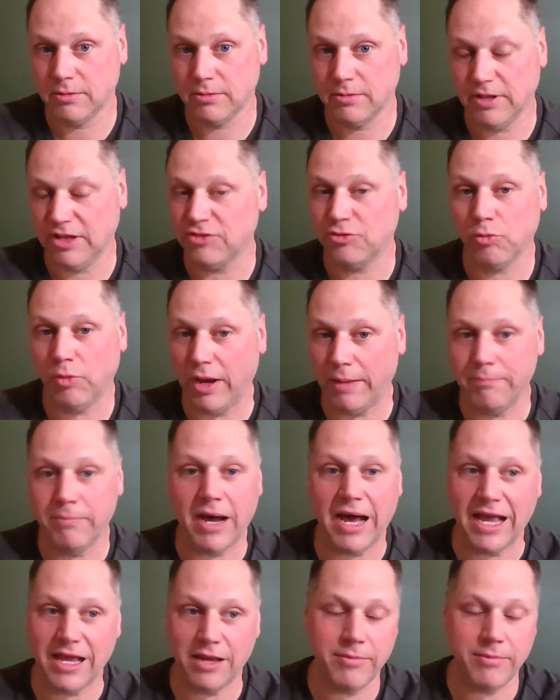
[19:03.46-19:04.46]
That's why
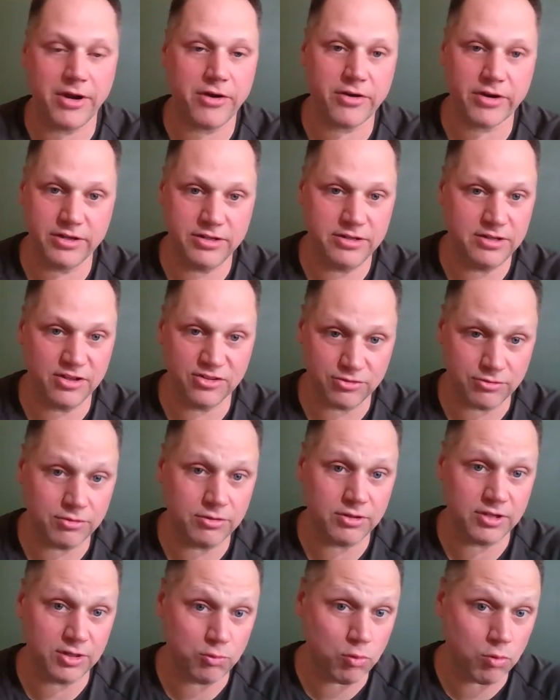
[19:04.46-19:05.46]
Buy American doesn't
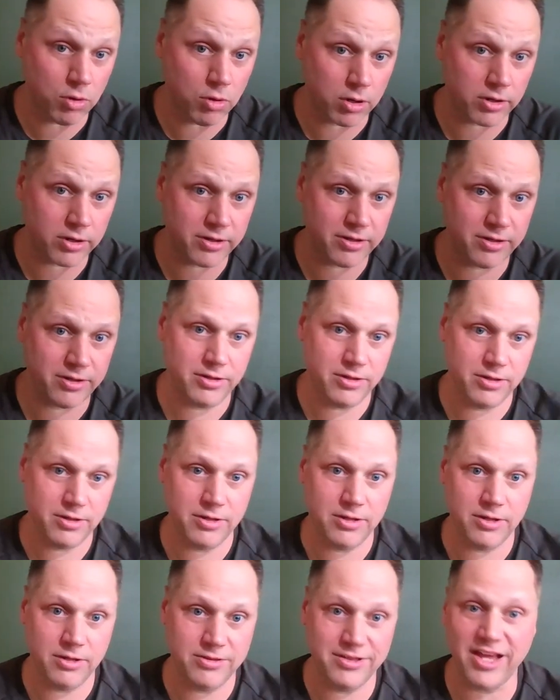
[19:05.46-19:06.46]
really work.
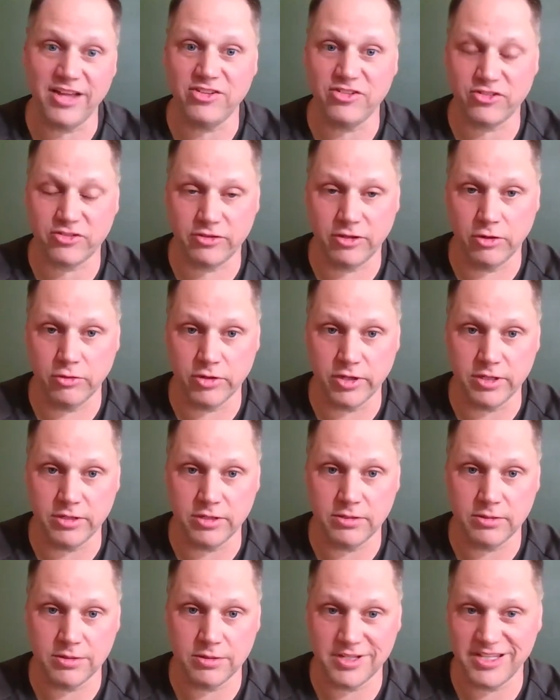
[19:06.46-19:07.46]
Nice slogan,
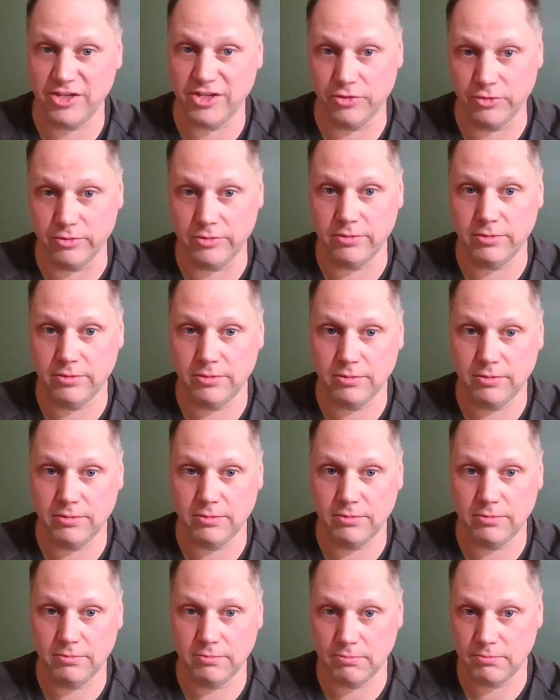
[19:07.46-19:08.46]
cute.
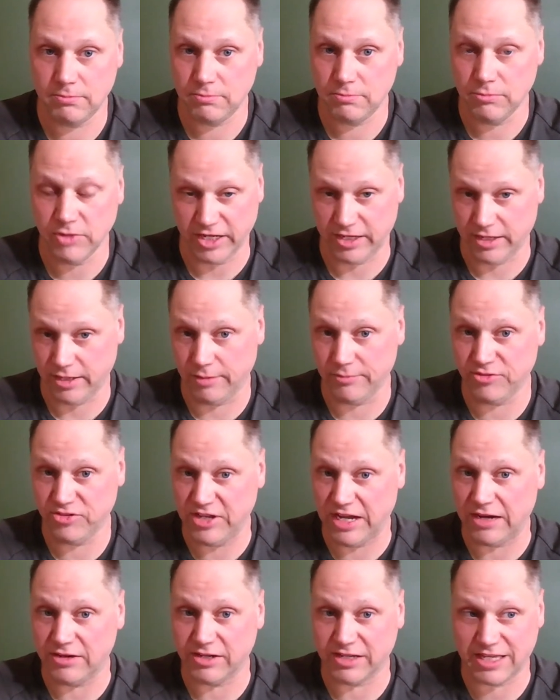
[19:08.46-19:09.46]
But it comes
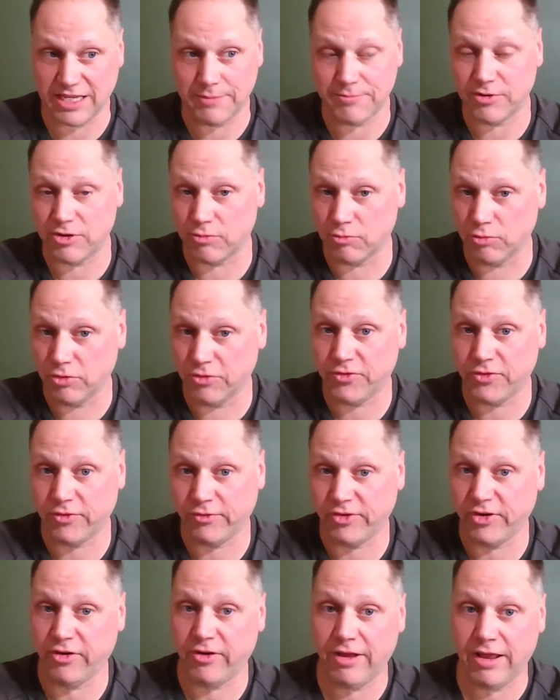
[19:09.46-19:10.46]
down to keeping a roof over
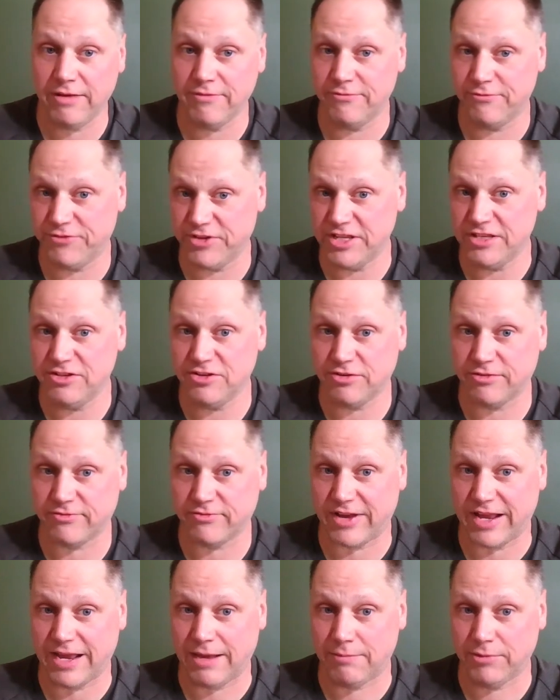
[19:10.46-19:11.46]
your head and feeding your
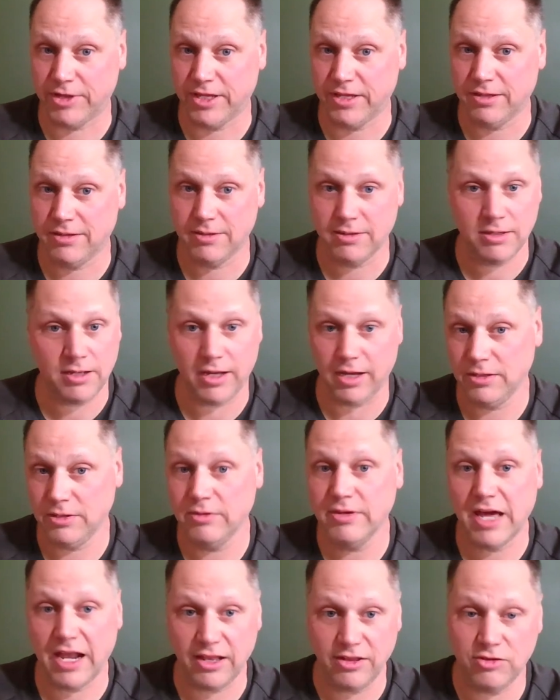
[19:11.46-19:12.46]
family. You
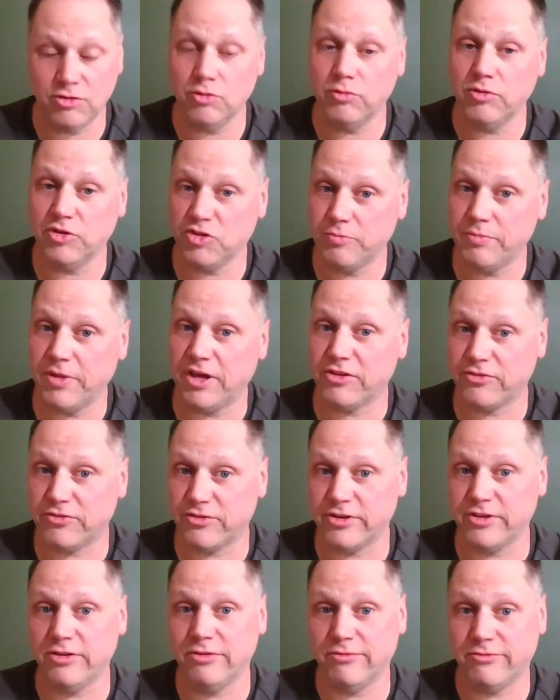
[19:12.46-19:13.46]
got to do what's best for
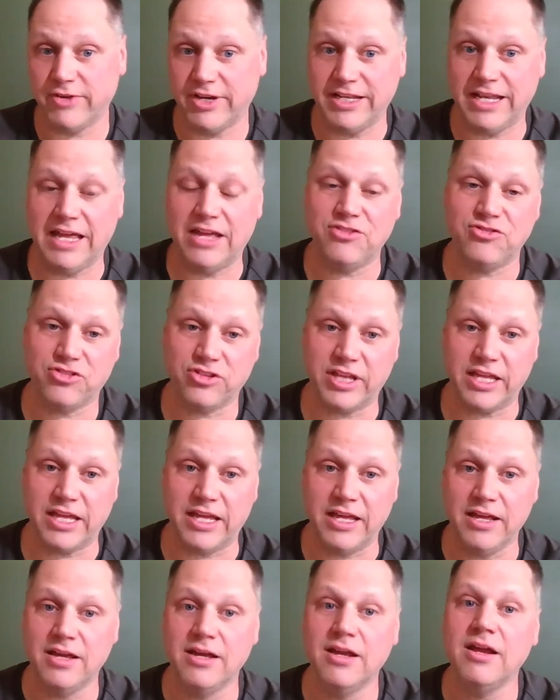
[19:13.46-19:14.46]
you financially.
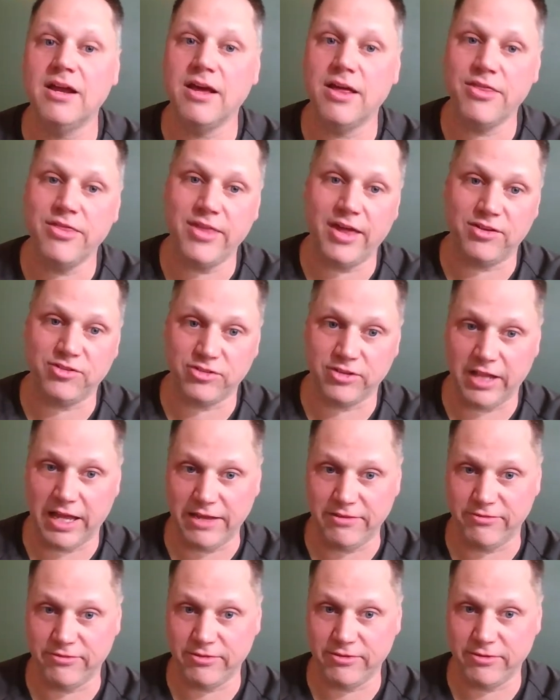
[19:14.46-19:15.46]
That's
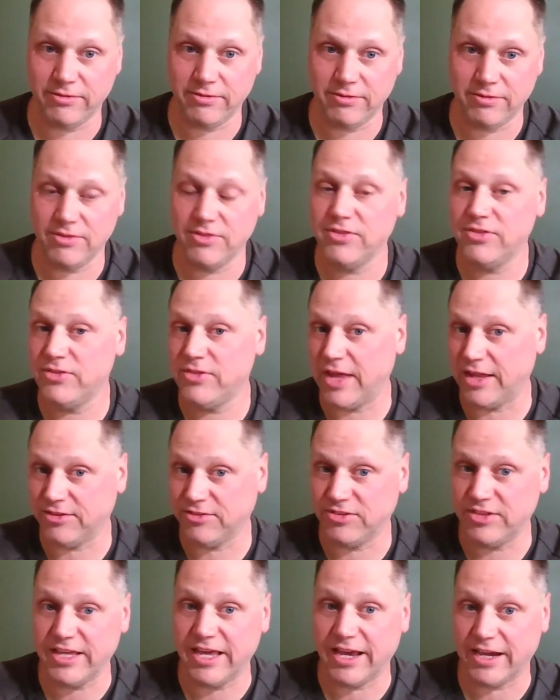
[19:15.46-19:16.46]
life. That's
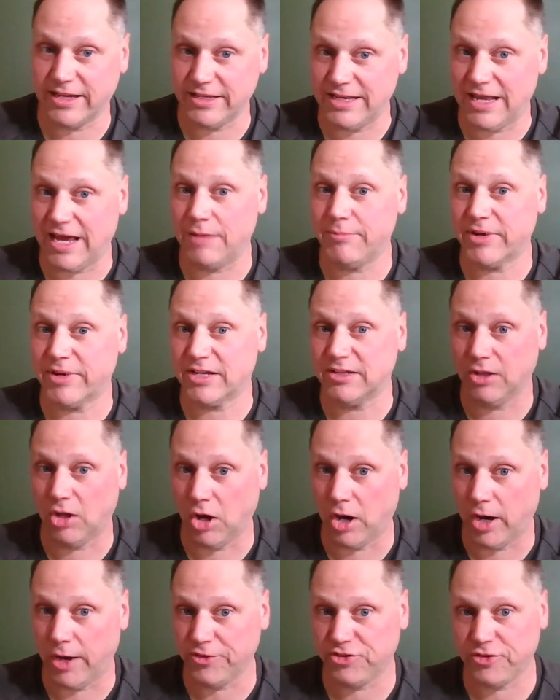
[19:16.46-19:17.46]
the economic
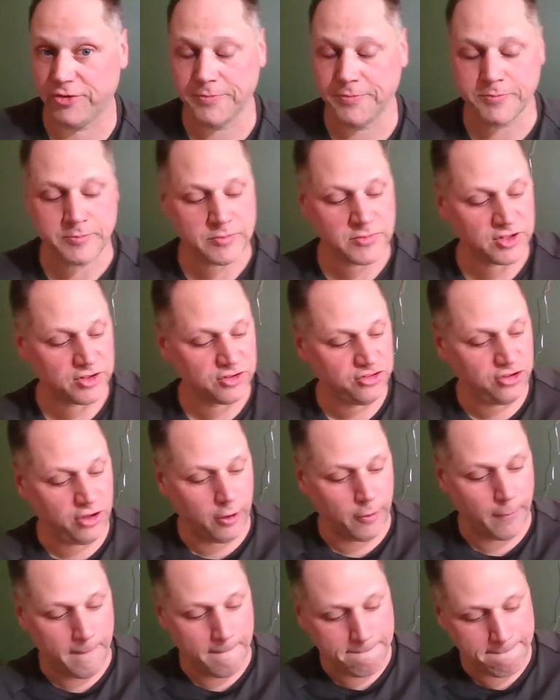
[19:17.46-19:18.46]
laws.
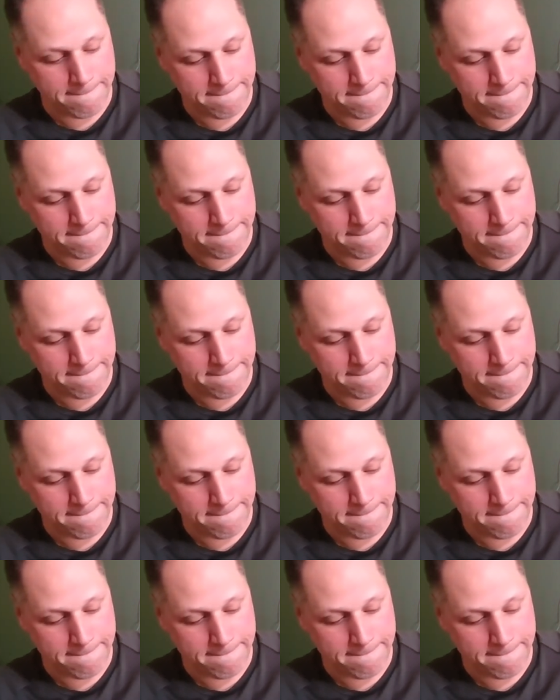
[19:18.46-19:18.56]
So,